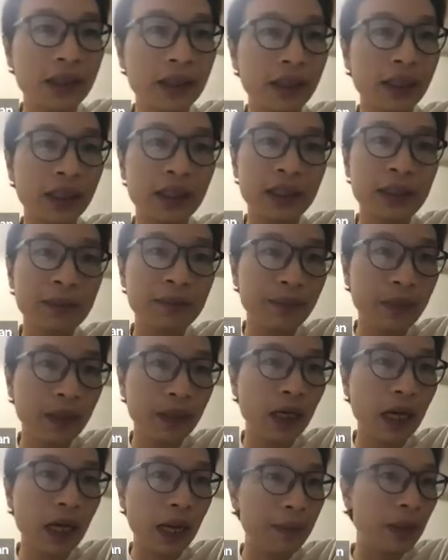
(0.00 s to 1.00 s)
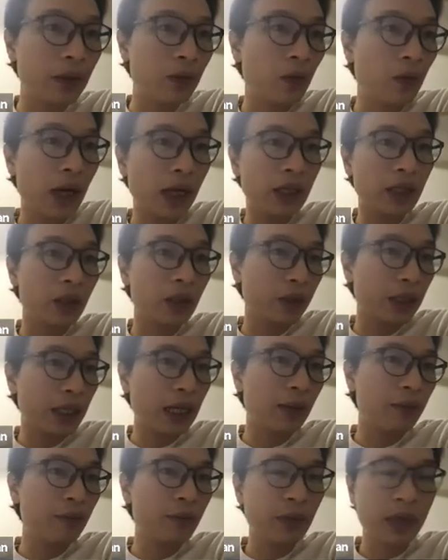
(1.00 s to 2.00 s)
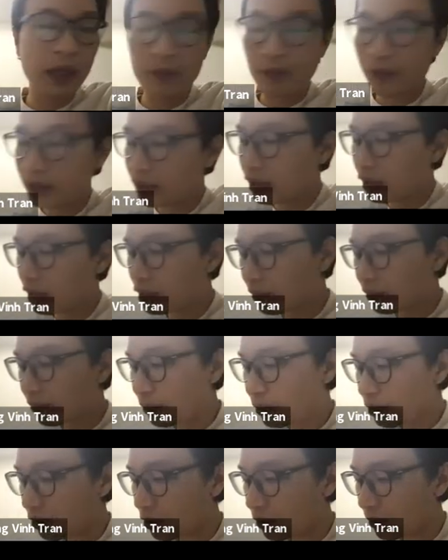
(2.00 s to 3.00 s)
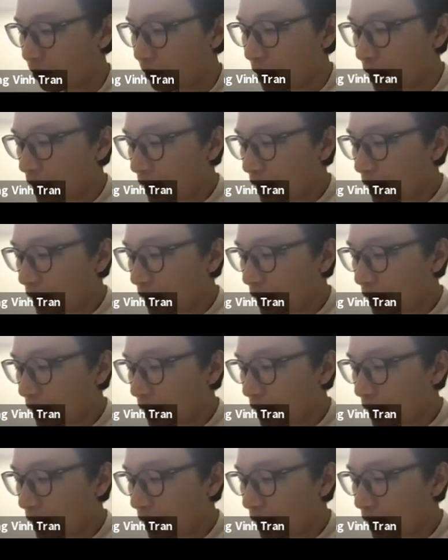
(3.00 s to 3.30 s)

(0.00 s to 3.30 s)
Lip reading: think deeper. I mean, why did we come up with such a proof?